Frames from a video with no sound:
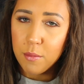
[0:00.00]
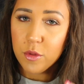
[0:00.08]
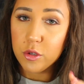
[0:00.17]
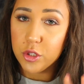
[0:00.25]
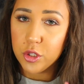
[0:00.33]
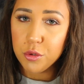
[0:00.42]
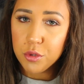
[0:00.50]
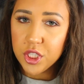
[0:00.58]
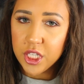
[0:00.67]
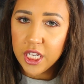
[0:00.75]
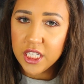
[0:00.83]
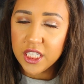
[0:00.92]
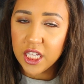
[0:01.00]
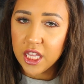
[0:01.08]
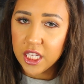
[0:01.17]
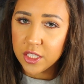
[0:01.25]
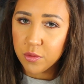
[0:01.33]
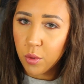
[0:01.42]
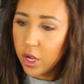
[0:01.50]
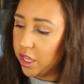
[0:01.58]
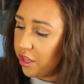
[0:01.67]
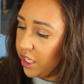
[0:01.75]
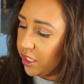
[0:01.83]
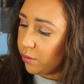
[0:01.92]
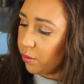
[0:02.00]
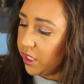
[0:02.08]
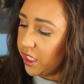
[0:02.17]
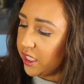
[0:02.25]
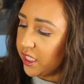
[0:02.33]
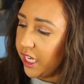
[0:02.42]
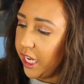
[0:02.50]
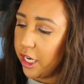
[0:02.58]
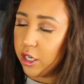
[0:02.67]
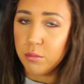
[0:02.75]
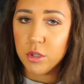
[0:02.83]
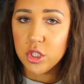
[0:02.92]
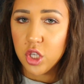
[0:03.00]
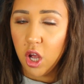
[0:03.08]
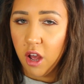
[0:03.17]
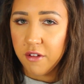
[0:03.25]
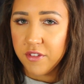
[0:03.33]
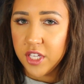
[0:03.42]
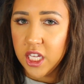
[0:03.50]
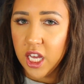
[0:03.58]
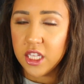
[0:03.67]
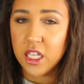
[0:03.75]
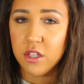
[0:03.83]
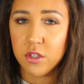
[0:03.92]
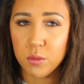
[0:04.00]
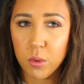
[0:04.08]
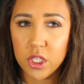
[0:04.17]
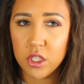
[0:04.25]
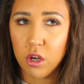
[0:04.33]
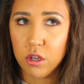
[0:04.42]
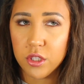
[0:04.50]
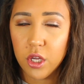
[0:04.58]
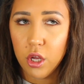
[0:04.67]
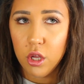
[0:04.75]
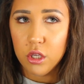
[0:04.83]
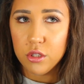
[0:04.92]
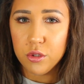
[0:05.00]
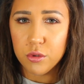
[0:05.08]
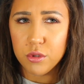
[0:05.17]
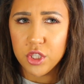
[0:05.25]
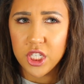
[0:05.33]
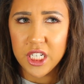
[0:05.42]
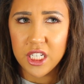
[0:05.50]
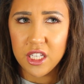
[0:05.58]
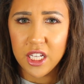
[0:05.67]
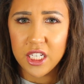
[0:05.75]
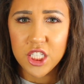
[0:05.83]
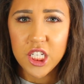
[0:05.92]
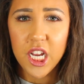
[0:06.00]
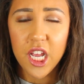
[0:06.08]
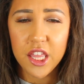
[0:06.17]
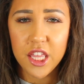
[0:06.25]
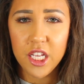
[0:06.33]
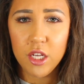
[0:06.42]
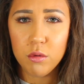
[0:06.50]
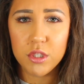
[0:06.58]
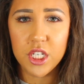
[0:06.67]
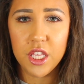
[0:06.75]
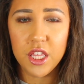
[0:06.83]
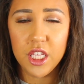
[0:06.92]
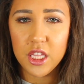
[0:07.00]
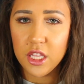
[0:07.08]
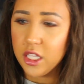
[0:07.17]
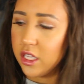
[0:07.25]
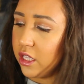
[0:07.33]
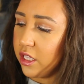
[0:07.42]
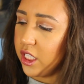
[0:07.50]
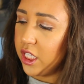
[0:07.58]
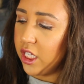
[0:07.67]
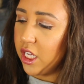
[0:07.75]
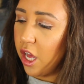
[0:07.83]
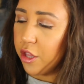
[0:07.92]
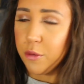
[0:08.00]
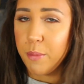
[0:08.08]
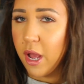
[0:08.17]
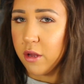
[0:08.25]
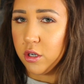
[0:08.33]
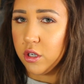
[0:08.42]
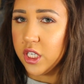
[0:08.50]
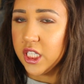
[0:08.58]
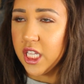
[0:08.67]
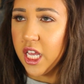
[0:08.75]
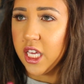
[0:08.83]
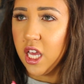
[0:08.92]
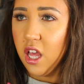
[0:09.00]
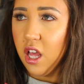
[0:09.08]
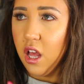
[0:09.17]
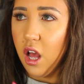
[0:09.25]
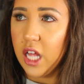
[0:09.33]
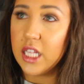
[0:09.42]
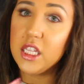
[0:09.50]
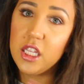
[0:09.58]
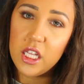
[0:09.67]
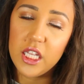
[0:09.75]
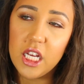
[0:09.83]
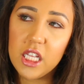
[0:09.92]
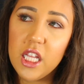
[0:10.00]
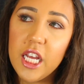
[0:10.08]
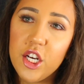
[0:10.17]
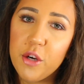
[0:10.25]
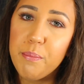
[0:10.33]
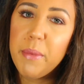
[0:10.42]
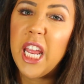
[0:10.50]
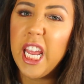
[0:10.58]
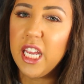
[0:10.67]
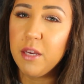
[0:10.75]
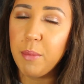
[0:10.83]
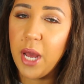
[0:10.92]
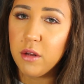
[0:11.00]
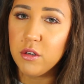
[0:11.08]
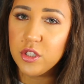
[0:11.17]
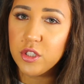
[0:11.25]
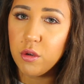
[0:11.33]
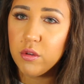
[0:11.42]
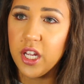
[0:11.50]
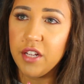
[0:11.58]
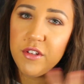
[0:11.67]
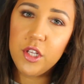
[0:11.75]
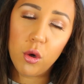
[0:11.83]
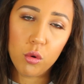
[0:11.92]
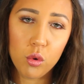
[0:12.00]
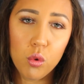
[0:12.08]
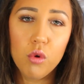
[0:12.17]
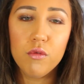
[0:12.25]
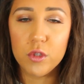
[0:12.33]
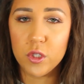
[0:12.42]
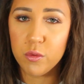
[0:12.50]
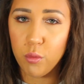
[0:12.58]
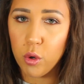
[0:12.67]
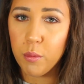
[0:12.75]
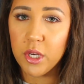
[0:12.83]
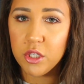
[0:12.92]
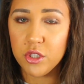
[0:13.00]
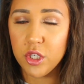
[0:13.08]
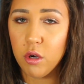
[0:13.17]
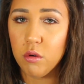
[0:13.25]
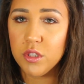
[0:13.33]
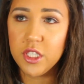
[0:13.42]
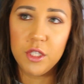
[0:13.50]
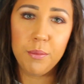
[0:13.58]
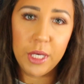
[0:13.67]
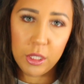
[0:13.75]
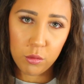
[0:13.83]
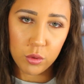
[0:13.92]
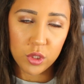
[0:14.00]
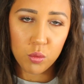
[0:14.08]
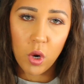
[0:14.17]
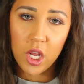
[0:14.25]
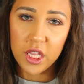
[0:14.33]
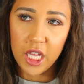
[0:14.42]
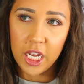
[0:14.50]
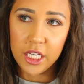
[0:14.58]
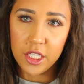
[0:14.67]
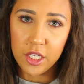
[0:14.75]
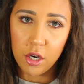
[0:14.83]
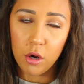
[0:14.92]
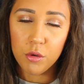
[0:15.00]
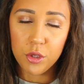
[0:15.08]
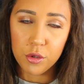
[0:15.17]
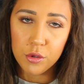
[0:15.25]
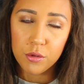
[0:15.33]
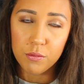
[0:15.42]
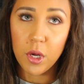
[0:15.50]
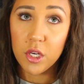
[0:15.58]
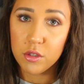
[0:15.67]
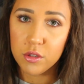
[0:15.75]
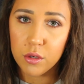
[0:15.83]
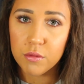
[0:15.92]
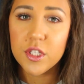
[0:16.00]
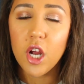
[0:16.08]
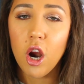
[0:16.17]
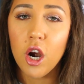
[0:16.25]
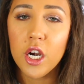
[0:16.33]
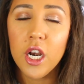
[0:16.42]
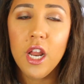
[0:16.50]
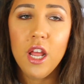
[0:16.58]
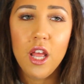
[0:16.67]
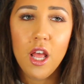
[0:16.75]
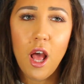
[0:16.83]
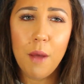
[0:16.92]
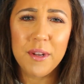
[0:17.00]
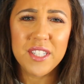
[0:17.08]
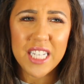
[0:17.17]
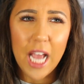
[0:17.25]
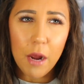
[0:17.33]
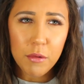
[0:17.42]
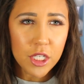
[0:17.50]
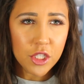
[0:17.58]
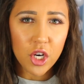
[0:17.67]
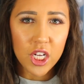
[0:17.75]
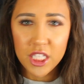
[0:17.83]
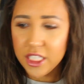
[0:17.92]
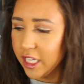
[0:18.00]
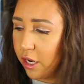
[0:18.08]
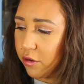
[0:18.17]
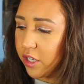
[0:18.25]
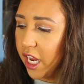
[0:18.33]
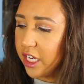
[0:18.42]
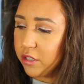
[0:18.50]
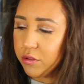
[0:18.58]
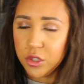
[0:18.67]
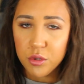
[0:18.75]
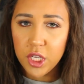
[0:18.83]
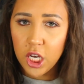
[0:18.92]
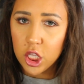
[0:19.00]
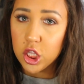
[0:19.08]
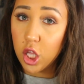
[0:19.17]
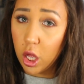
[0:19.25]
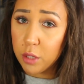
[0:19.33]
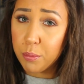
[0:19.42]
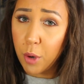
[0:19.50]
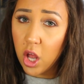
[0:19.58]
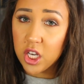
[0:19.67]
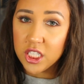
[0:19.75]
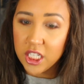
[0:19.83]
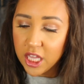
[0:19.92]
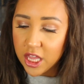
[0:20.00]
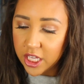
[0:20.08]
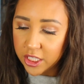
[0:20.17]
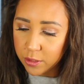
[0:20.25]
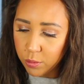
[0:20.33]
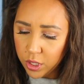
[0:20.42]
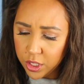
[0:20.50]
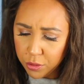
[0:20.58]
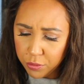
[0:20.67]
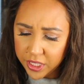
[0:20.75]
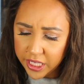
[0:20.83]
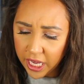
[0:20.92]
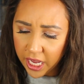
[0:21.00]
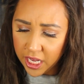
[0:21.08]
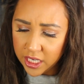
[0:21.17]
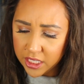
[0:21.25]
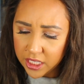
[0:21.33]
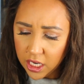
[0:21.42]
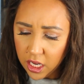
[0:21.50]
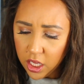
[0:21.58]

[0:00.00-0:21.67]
There's 2 shades in this one. This one is Caramel Toffee, and then there's one called Dulce de Leche, I think, which I think the other powder is like a lighter pink powder. So like, you know, cool versus warm undertones, and you pick which one that, you know, your undertones are. And I was like, I want to try this out. And you do get a lot of product in this one. You get